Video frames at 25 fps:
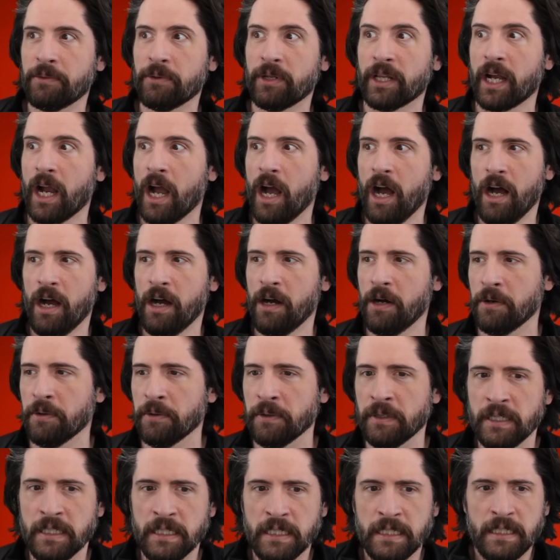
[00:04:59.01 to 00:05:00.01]
They were like,
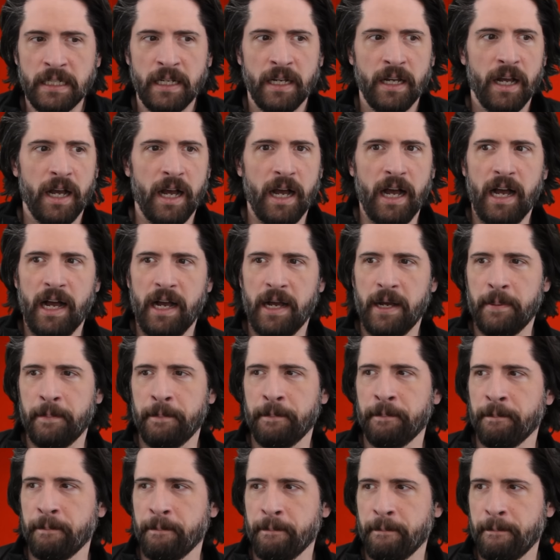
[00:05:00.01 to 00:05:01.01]
oh,
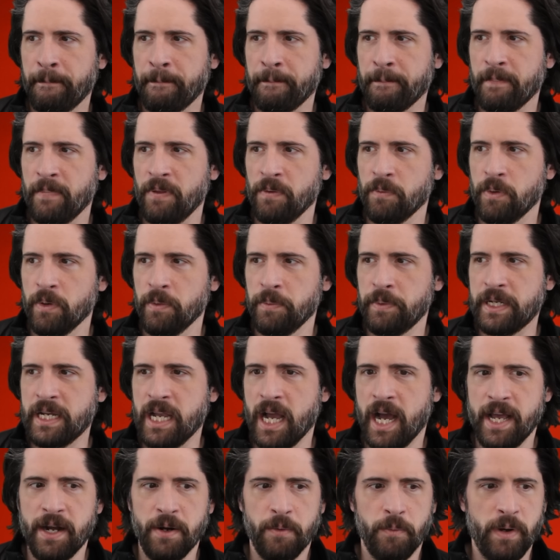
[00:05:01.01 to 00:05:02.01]
um, well, we
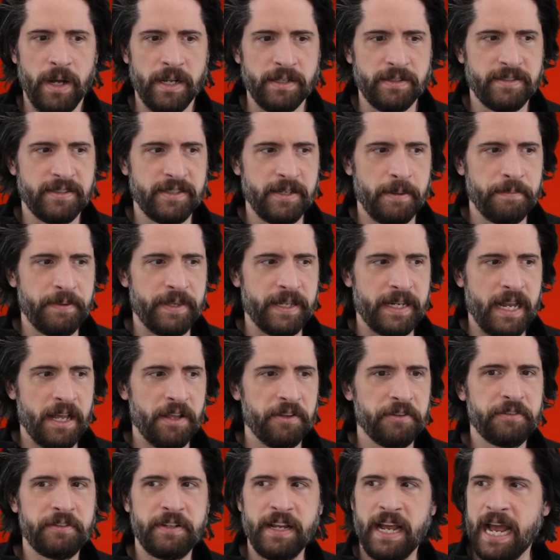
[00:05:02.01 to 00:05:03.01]
kind of want something
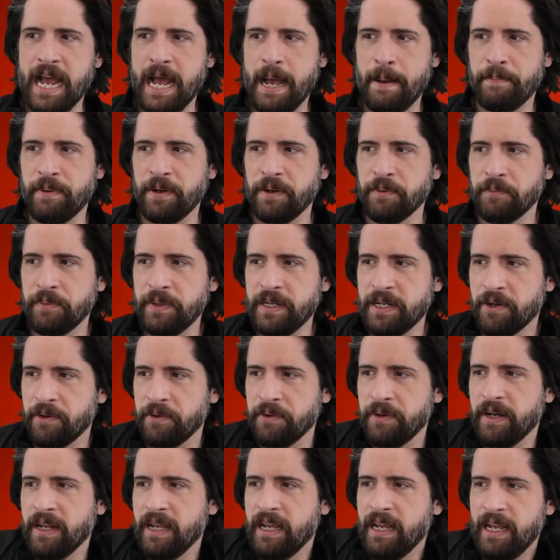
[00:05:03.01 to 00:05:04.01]
else to happen and we
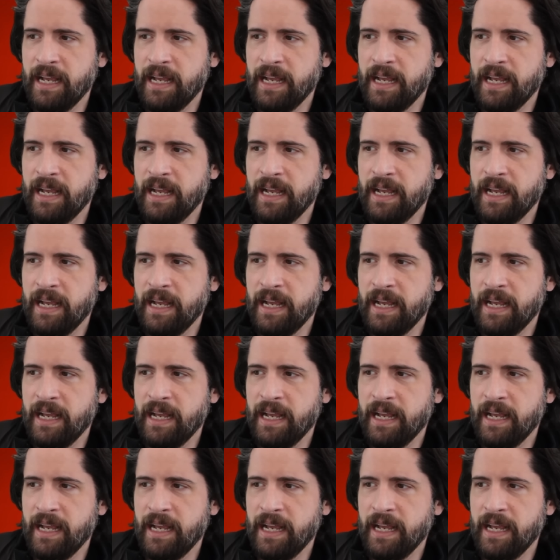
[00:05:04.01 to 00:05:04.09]
don't